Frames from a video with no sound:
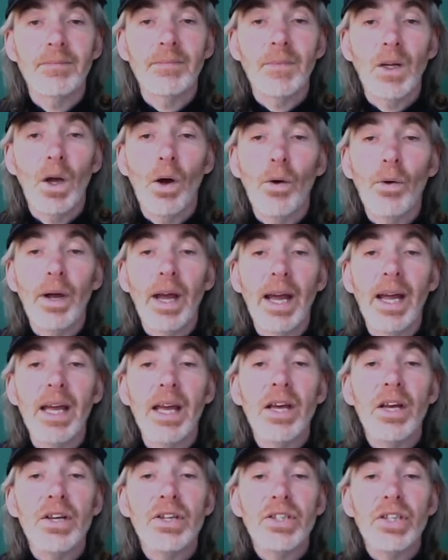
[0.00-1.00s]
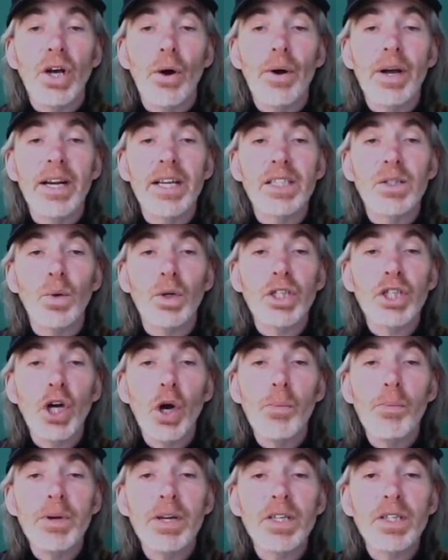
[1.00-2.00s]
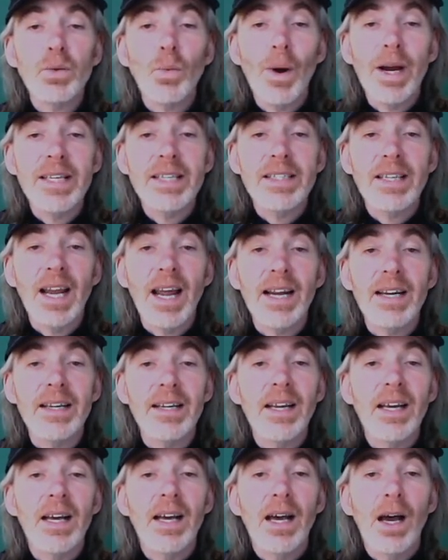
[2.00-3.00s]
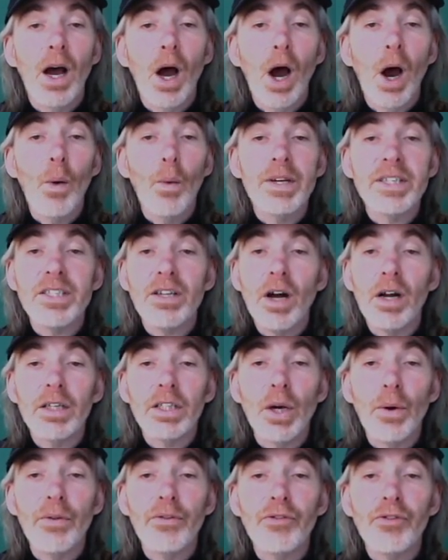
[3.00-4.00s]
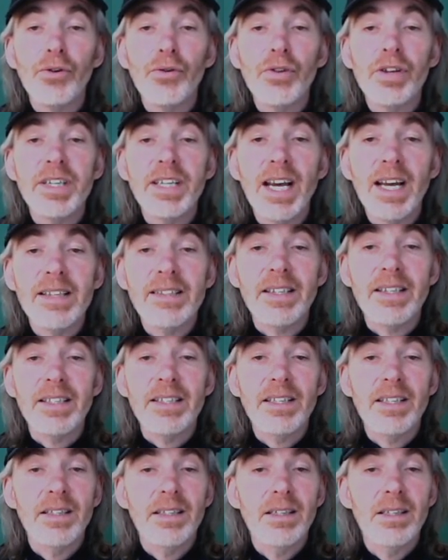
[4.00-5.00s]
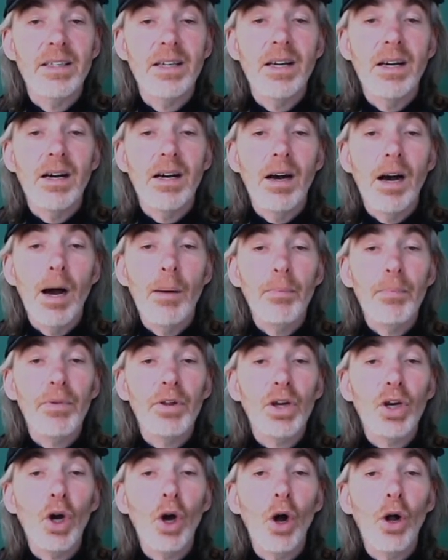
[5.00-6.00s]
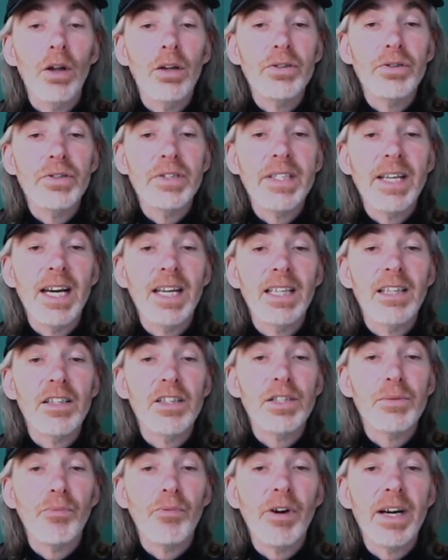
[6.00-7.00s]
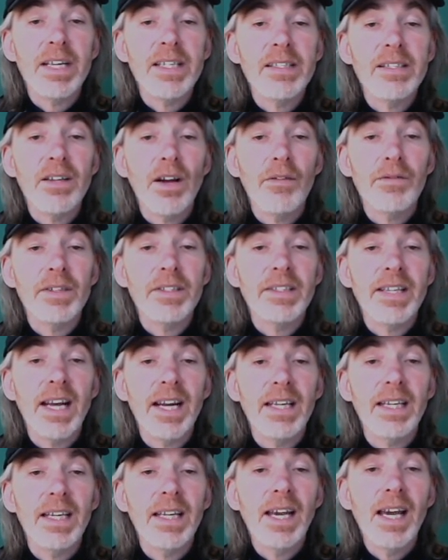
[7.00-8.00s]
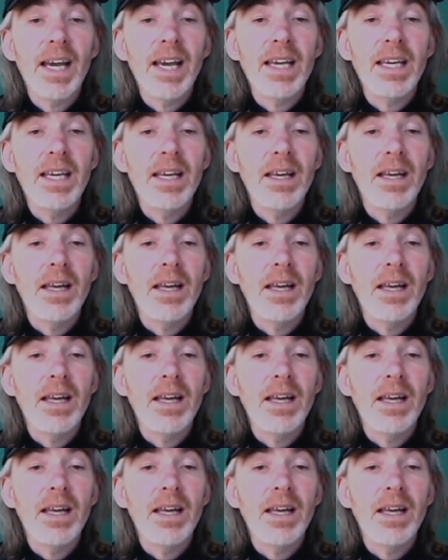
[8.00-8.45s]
Okay, so it is Watopias Waistland. We start going through the desert, up the Col du Saddle Springs after 10k,